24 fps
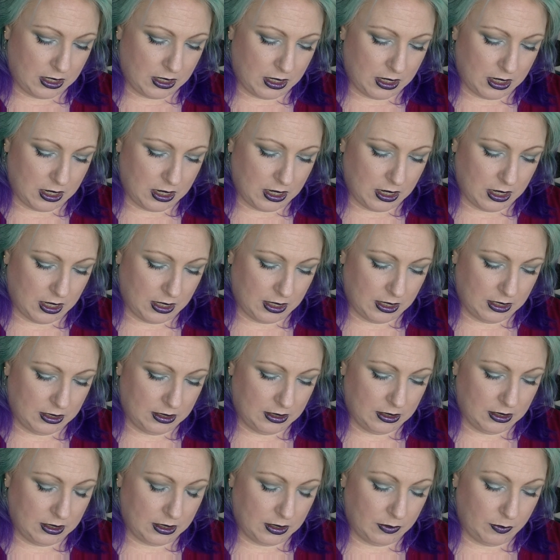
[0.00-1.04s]
Yeah, that's
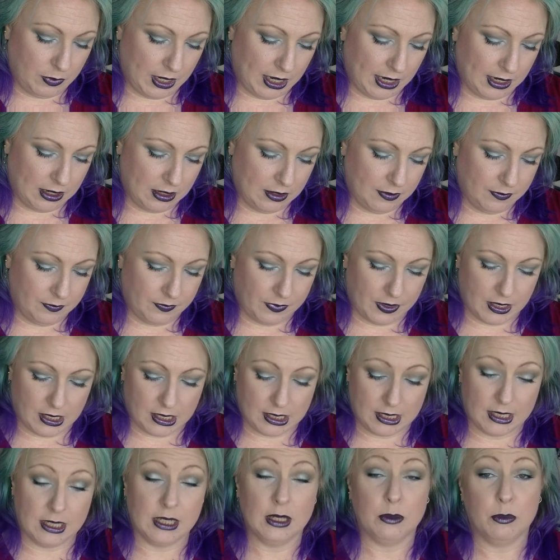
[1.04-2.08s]
not a lip lacquer.
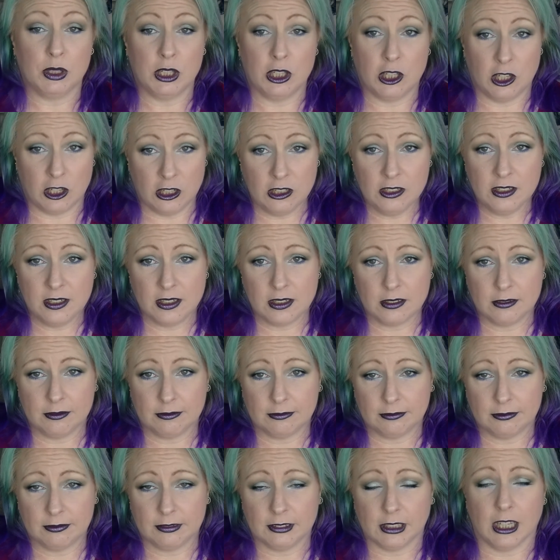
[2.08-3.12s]
That's a lip gloss.
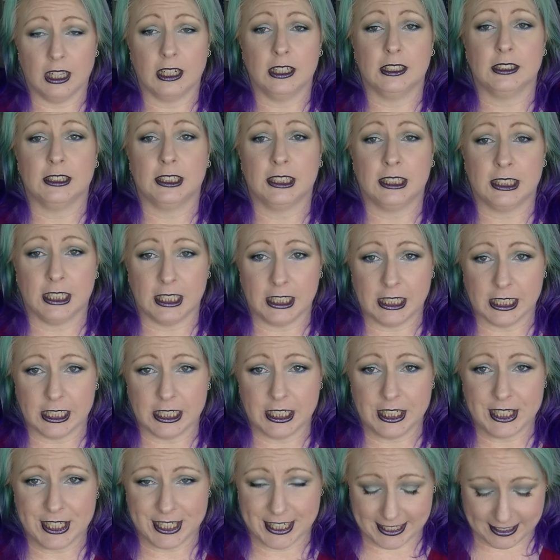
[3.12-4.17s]
And it's sticky as
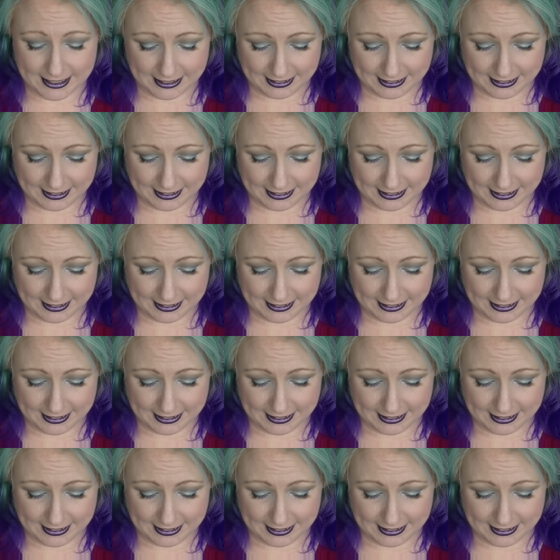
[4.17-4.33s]
shit.